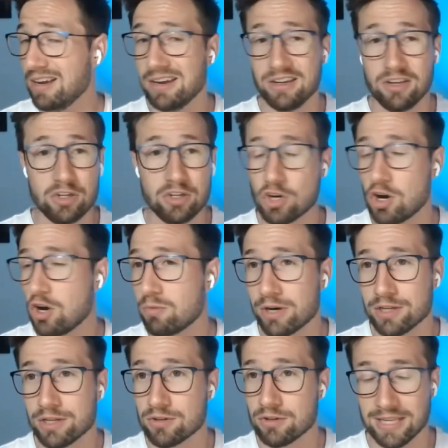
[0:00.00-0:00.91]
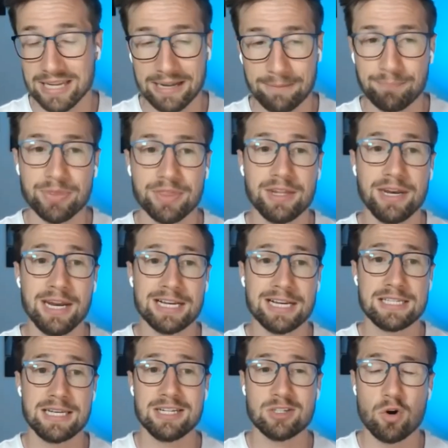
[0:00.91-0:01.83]
you don't want to do that. The next
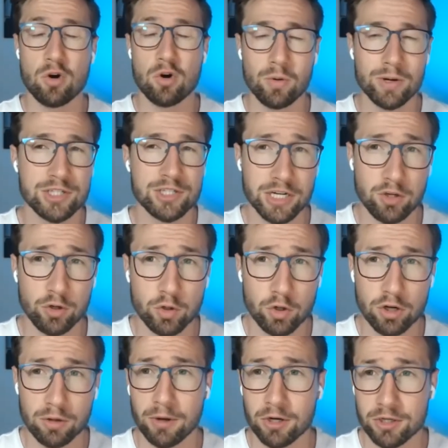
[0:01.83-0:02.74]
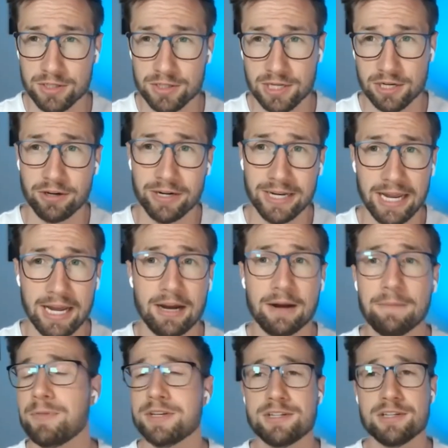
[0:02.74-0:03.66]
thing is always check your Google Merchant Center
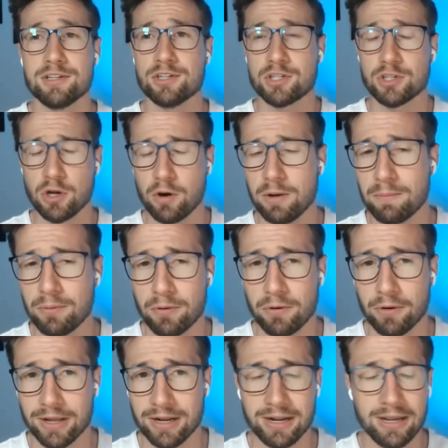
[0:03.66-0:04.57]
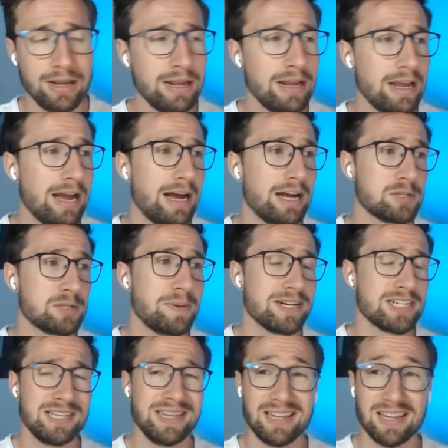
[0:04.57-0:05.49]
account. This is so important, uh,
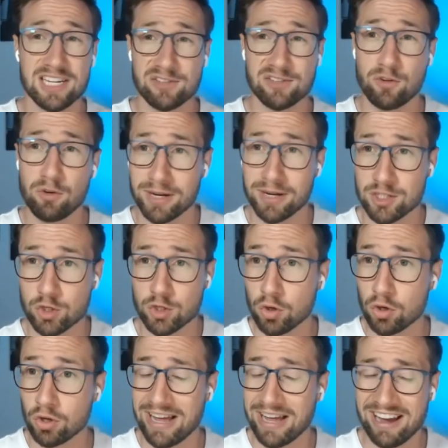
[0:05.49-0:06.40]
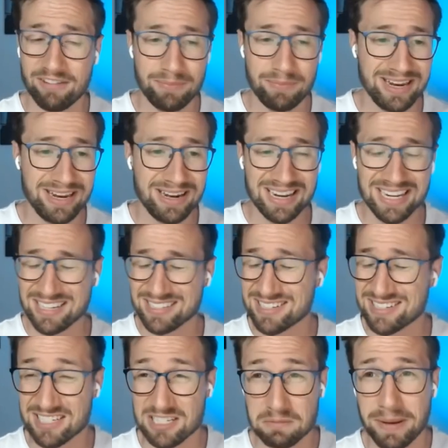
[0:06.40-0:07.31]
especially in the last few months. Google have been
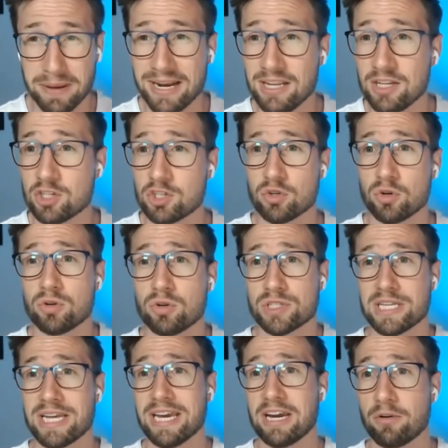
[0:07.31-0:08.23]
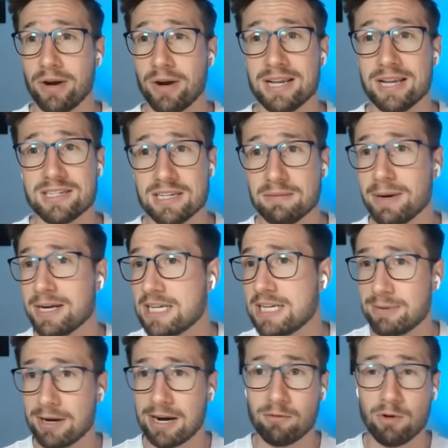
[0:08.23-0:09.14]
suspending stores like crazy. My team
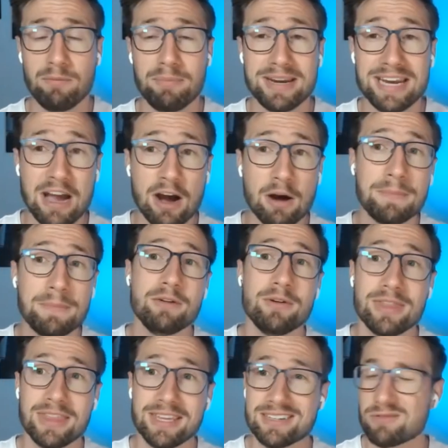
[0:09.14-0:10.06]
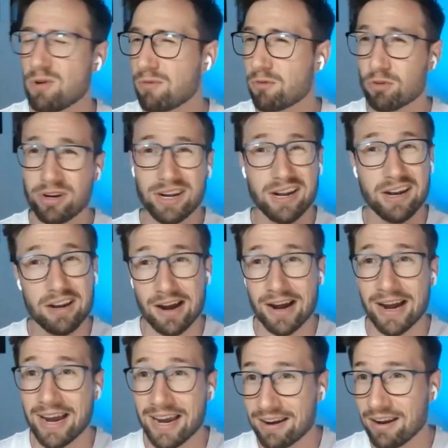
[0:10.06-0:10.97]
and I, we've been helping with this. We've created a
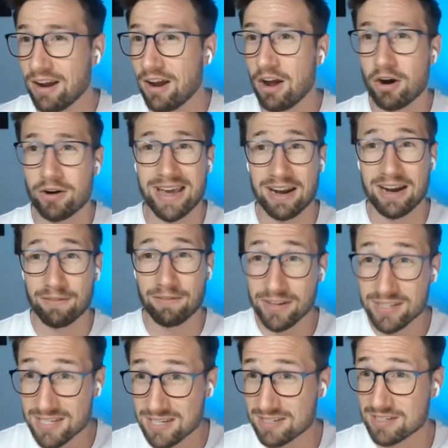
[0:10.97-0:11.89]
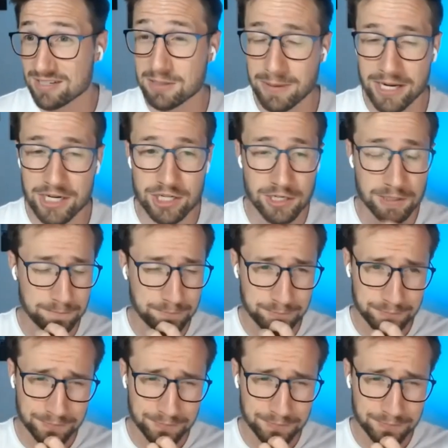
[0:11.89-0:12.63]
guide on how to fix the suspension.